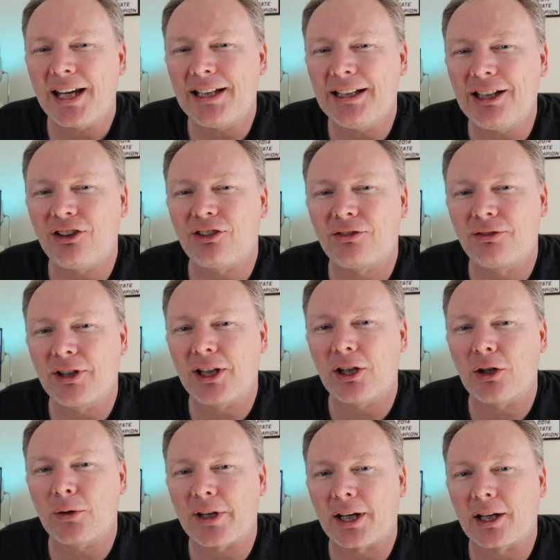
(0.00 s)
Each
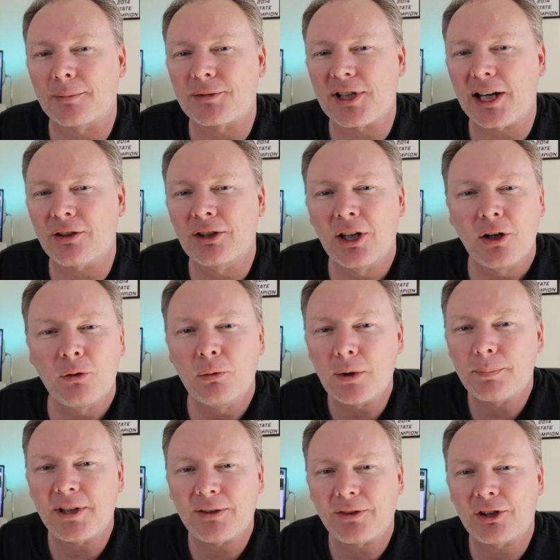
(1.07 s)
video that comes out will
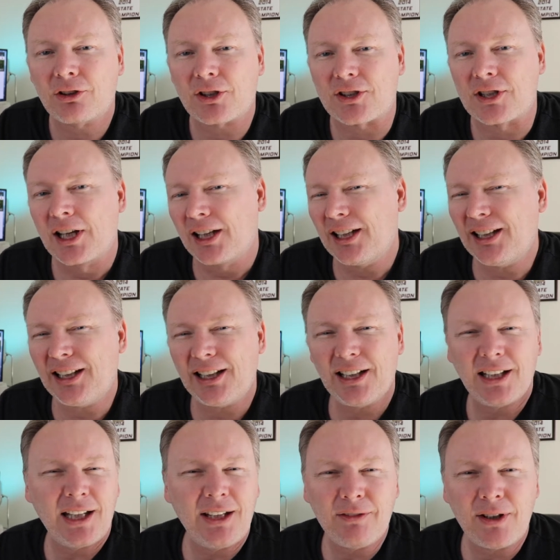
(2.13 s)
be of interest
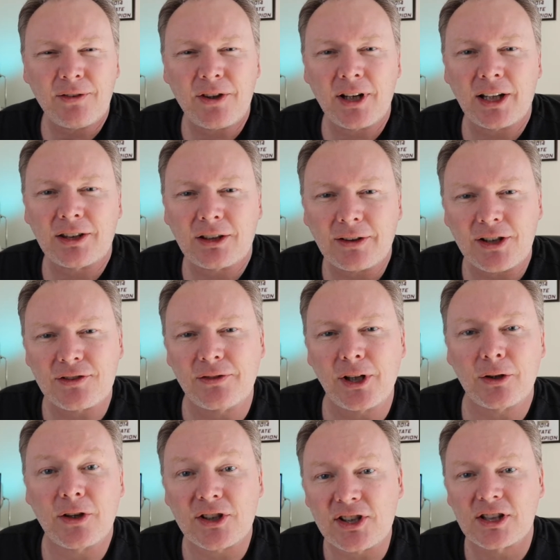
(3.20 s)
even if they're not the greatest
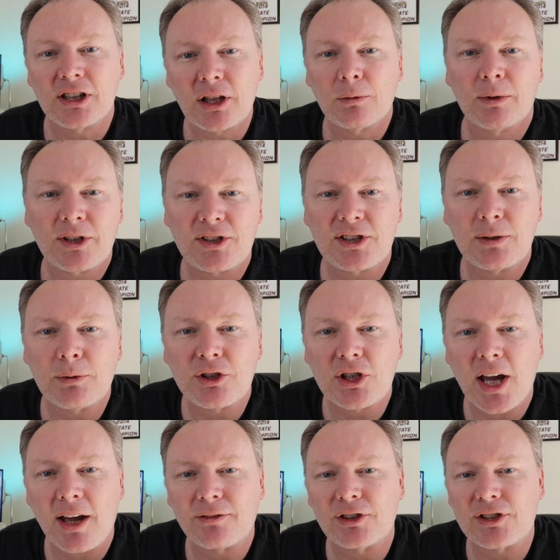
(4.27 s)
video, they're still gonna wanna see what
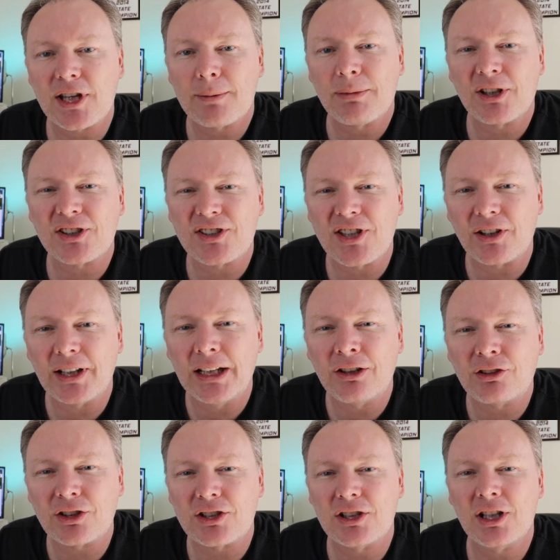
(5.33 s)
you have to say because they're
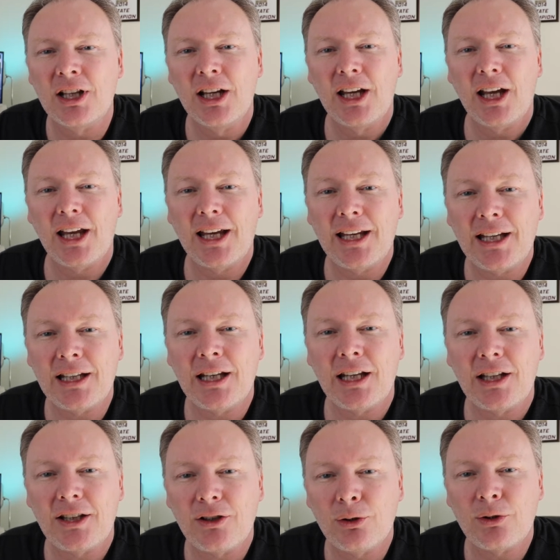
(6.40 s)
interested in
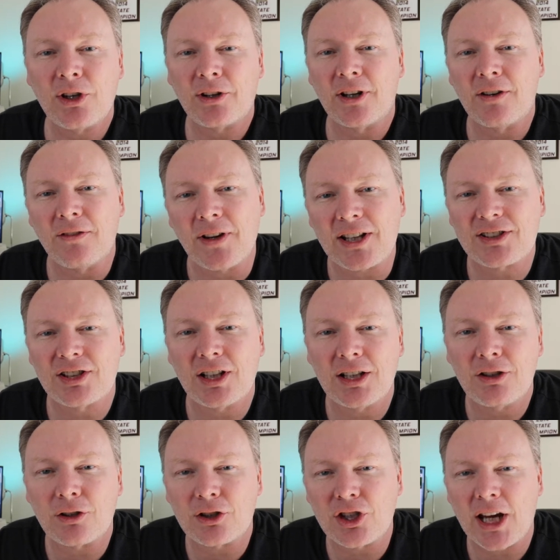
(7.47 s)
you, they're invested
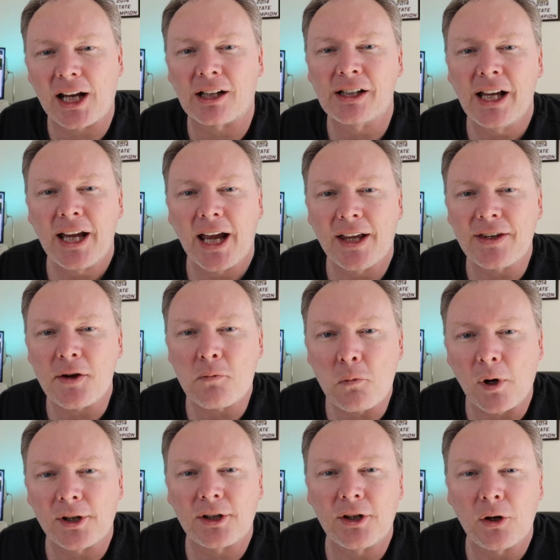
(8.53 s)
in your channel, and they
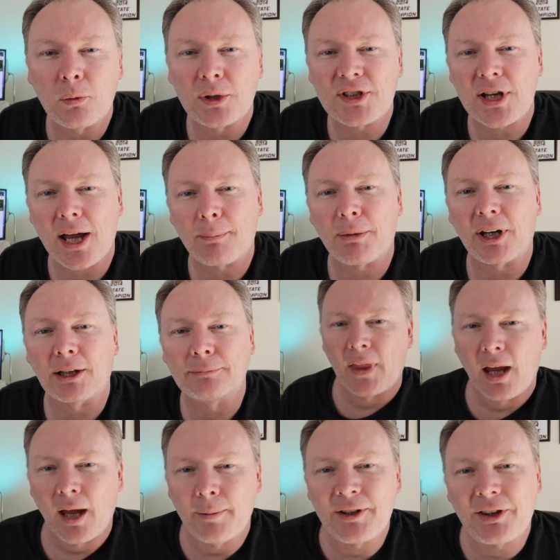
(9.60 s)
wanna know what's happening.
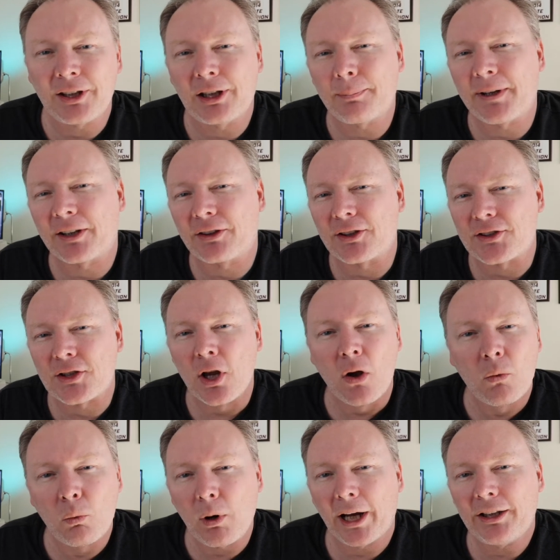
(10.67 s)
I mean, think about this.
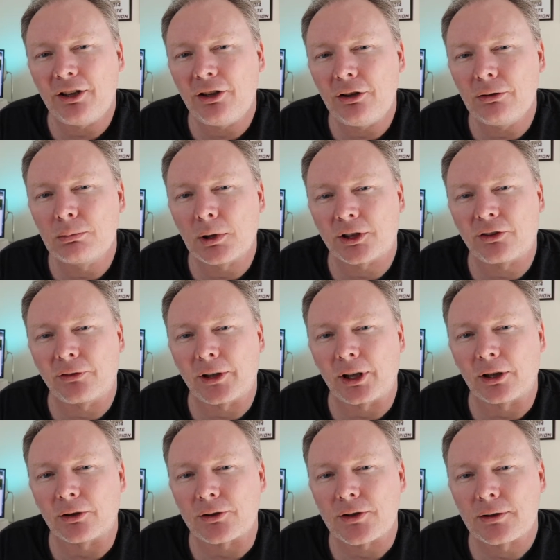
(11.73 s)
Why do you watch
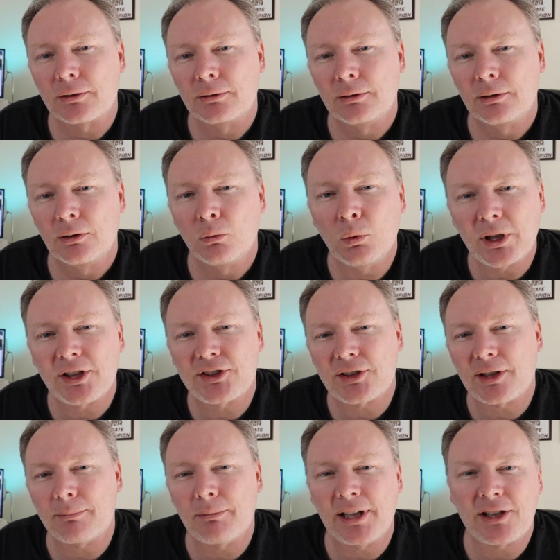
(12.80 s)
videos? What is
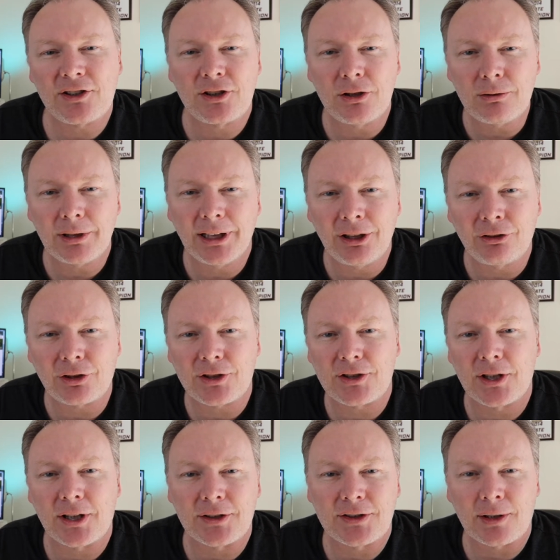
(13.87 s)
it that makes you
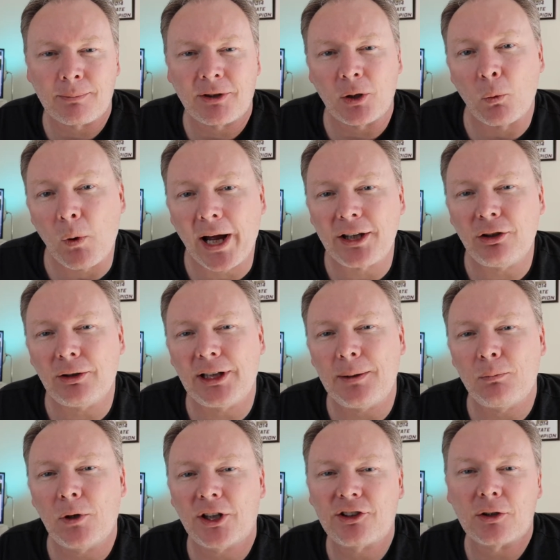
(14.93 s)
interested in something? Why do you
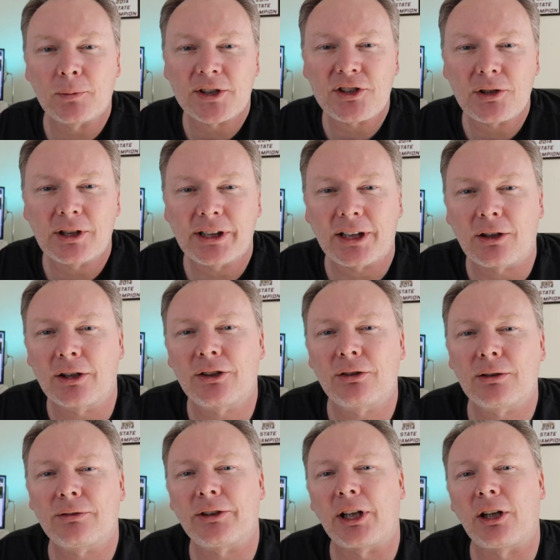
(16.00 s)
keep watching? Once you click
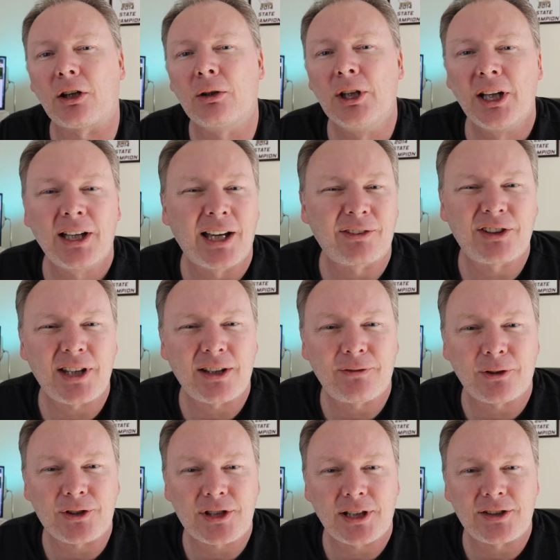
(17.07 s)
onto a video, after the
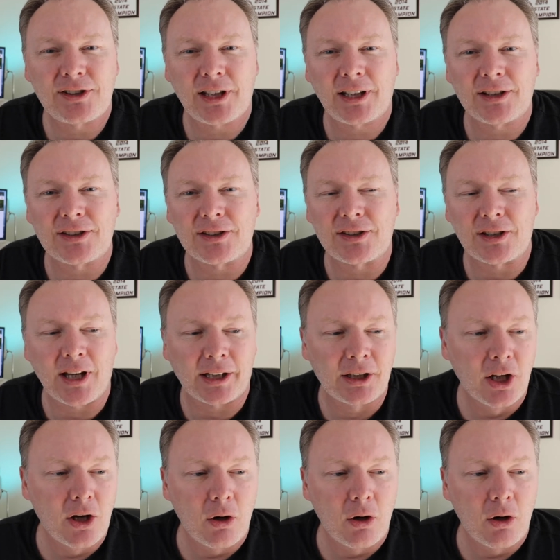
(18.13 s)
first eight seconds, is it like,